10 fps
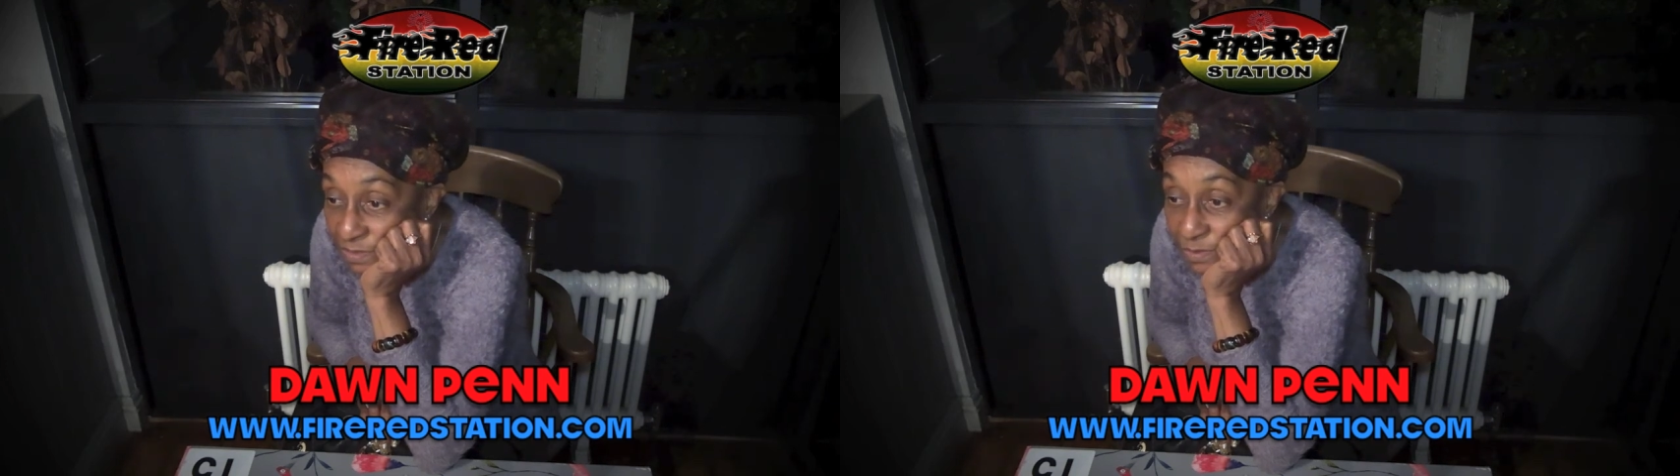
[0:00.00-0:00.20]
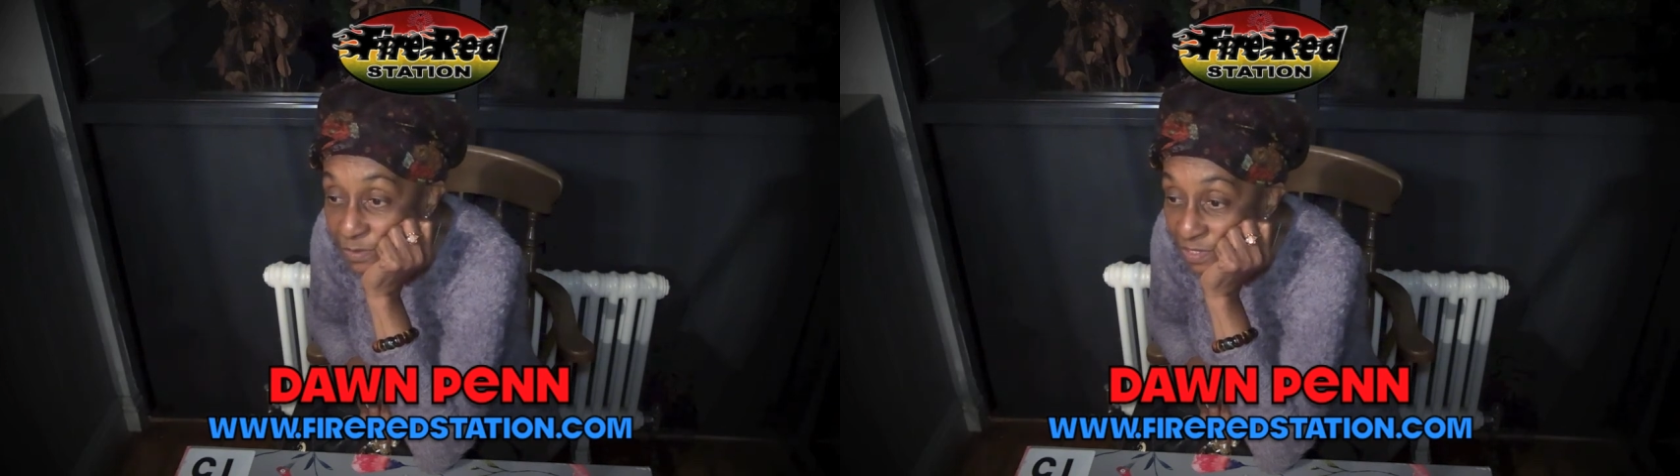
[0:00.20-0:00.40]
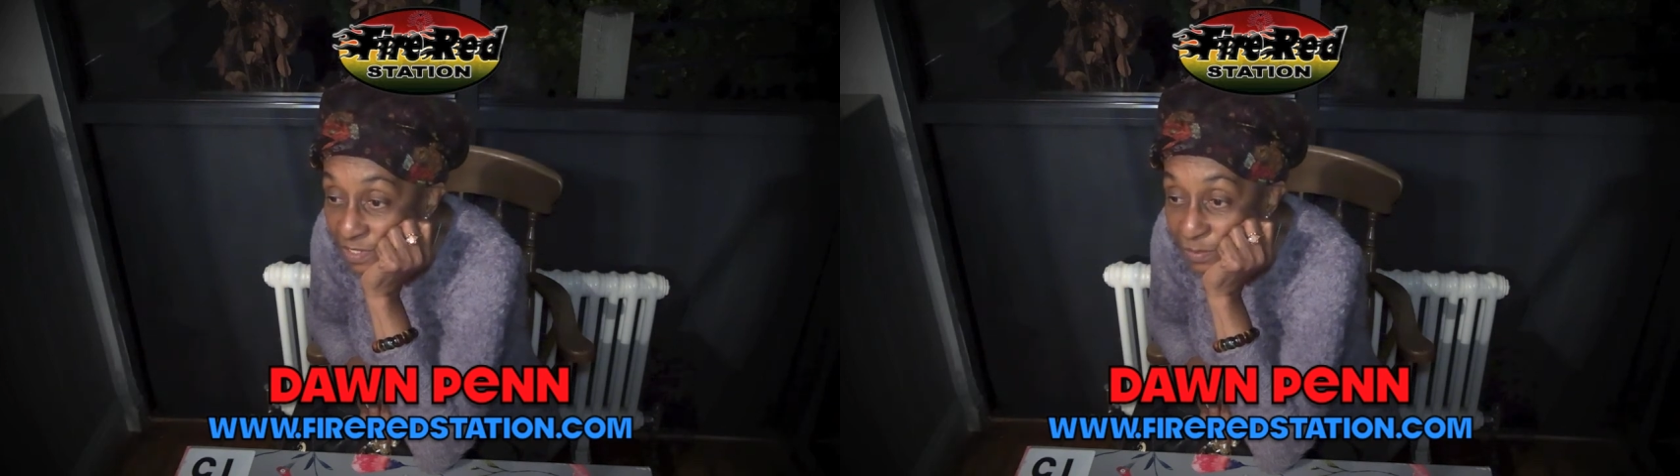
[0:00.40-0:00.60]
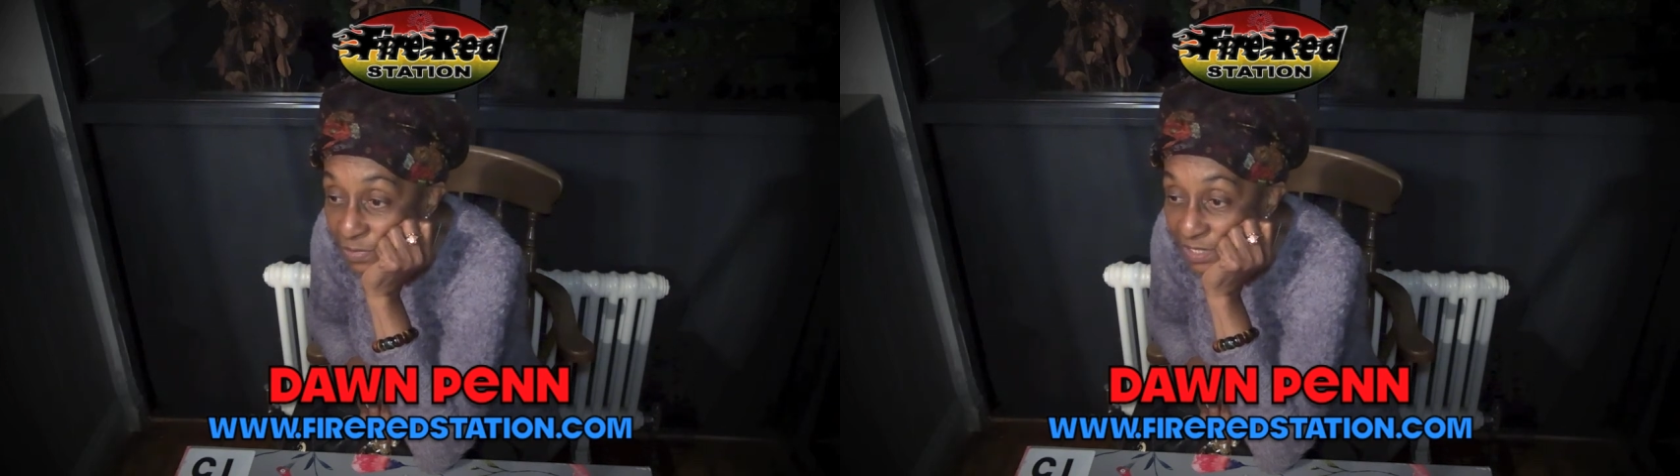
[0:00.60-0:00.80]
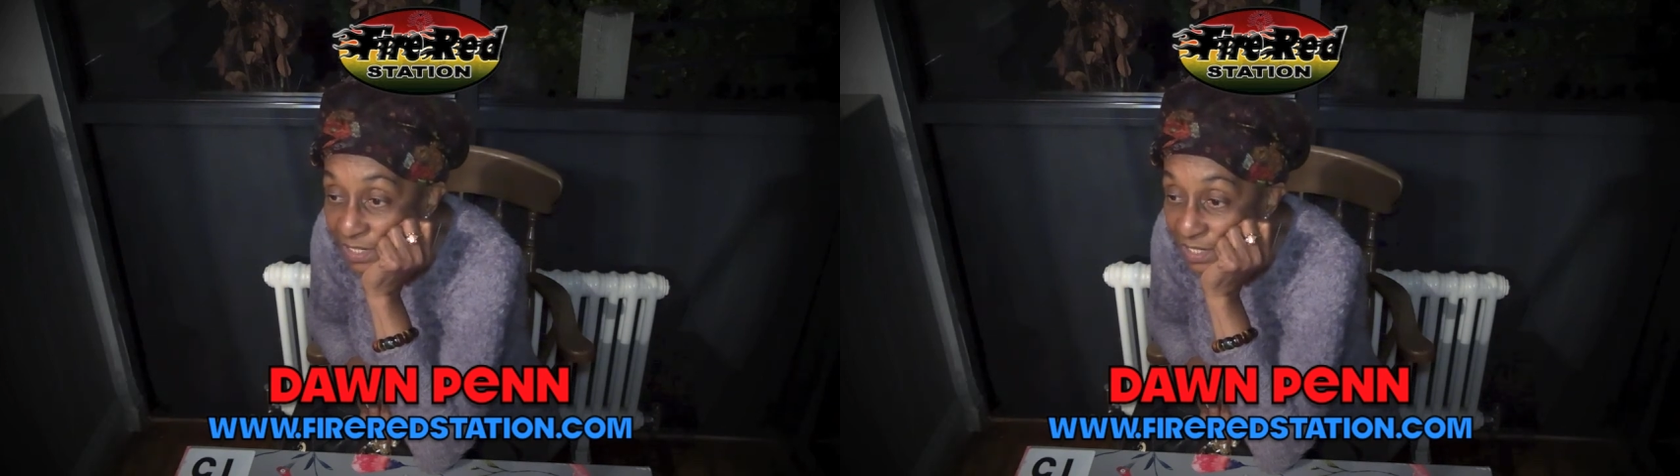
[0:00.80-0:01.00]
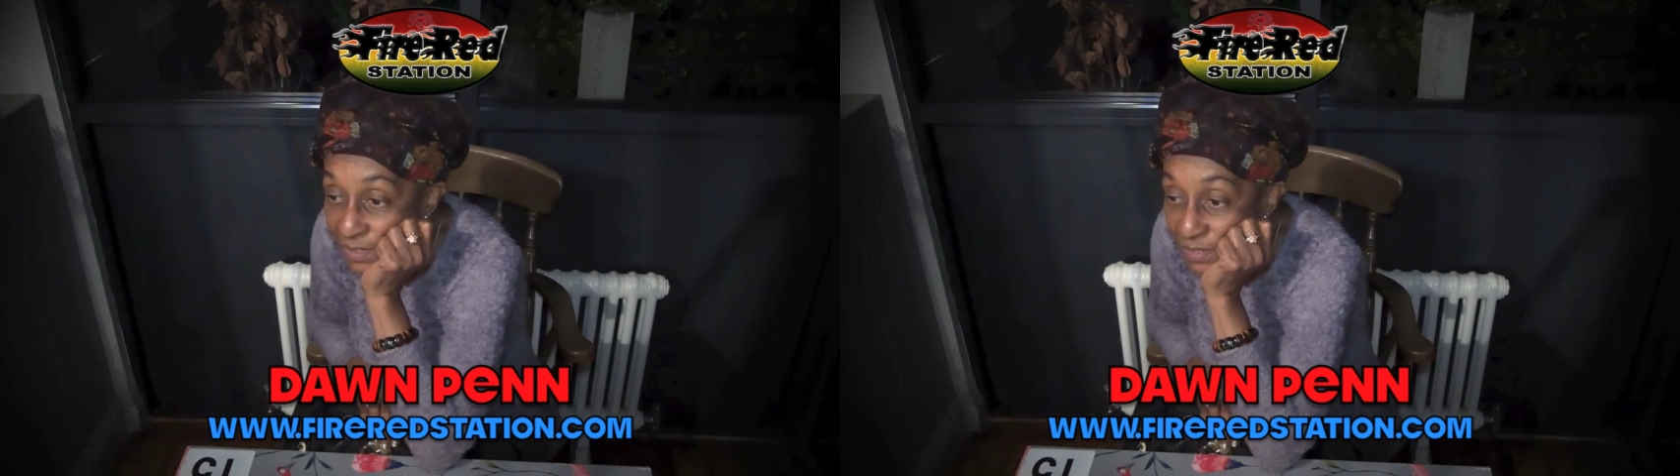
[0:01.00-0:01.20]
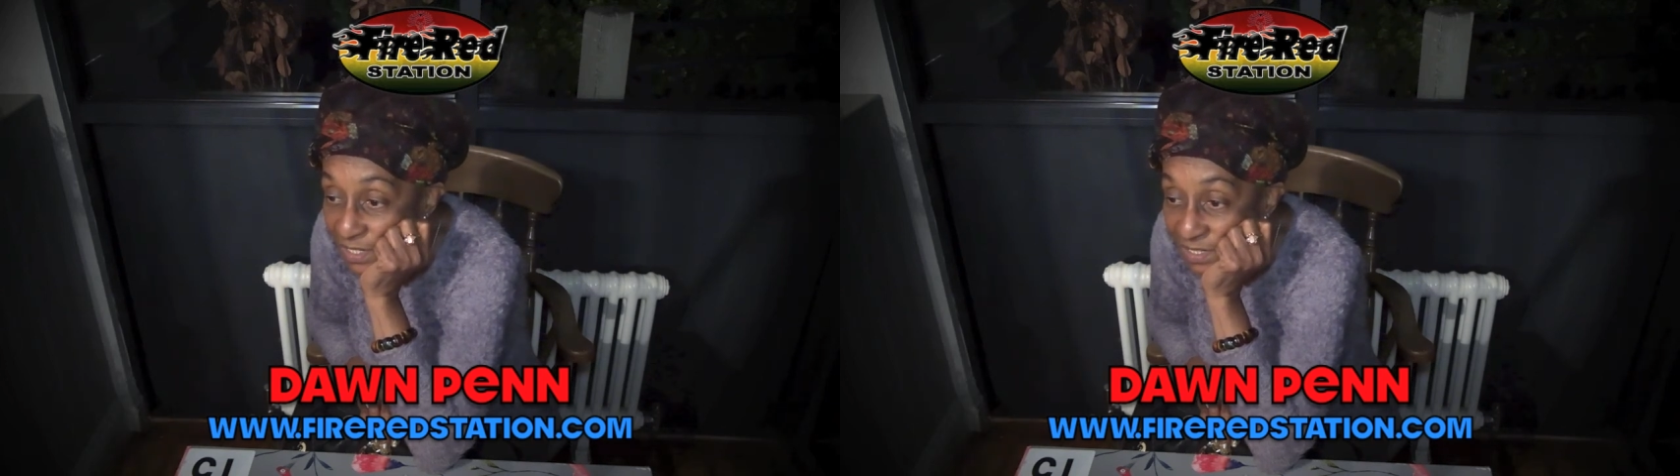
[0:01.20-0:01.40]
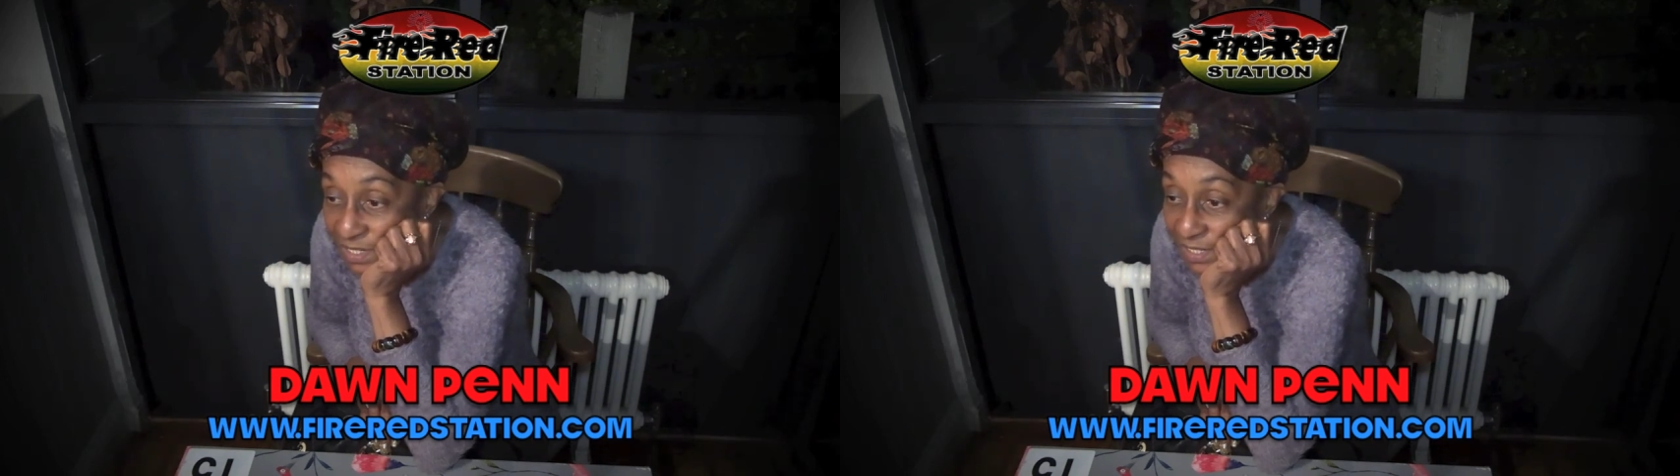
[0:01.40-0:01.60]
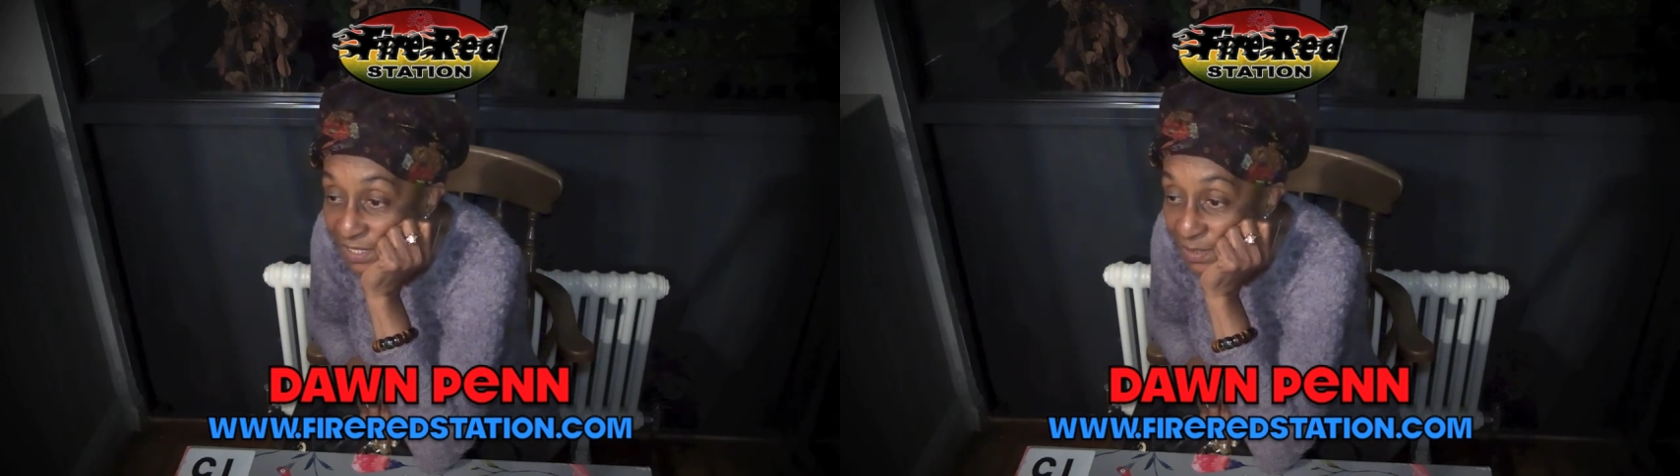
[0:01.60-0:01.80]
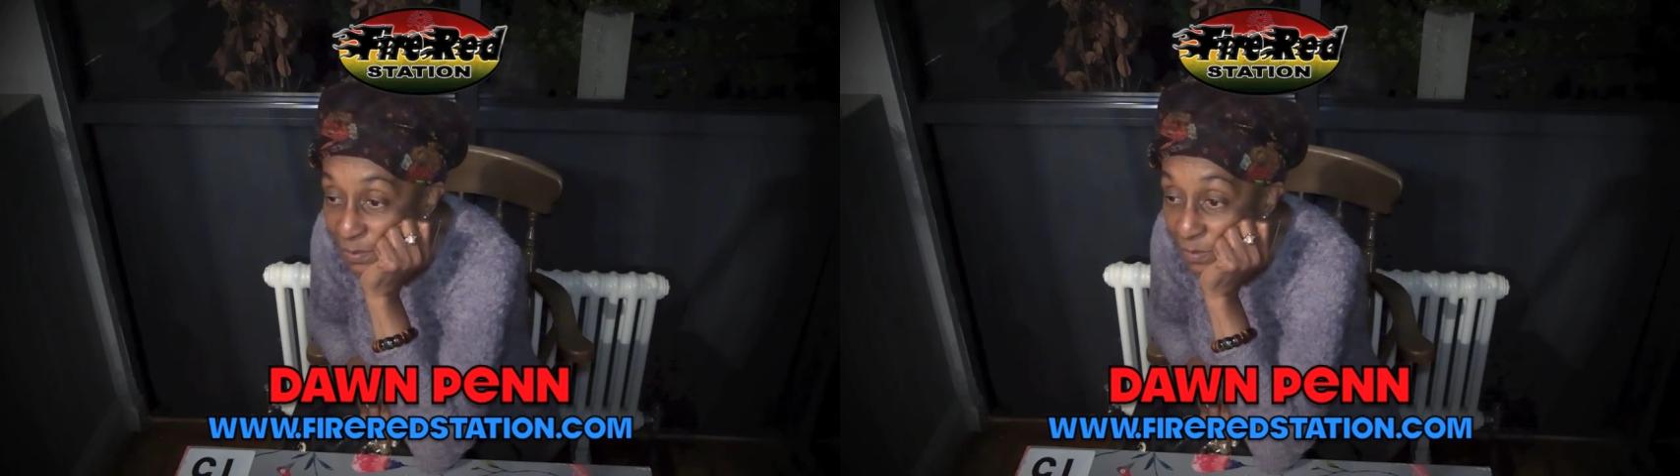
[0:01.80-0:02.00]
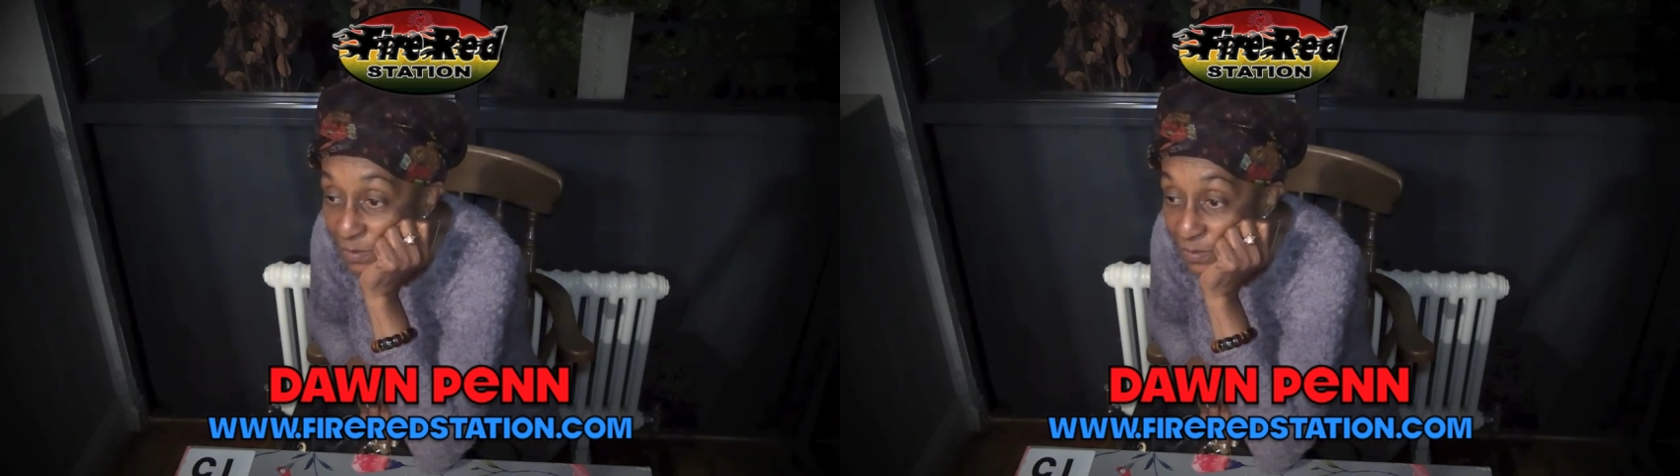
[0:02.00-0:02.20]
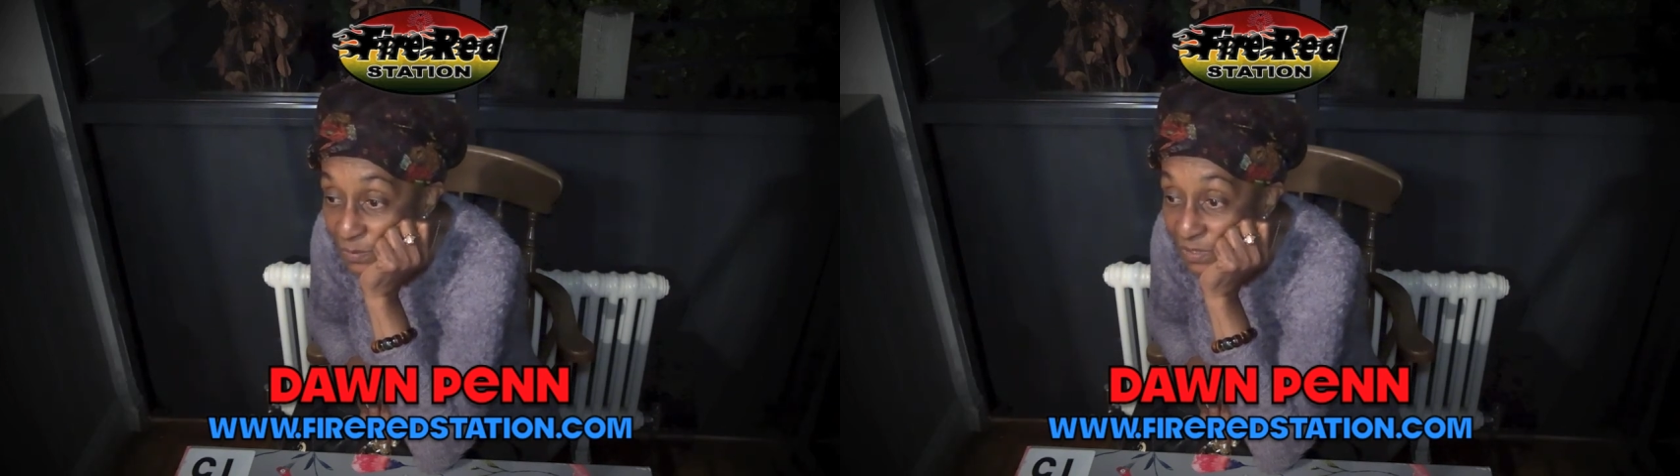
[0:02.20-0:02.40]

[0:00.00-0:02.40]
Don't think because you're reading it, you're not getting a problem.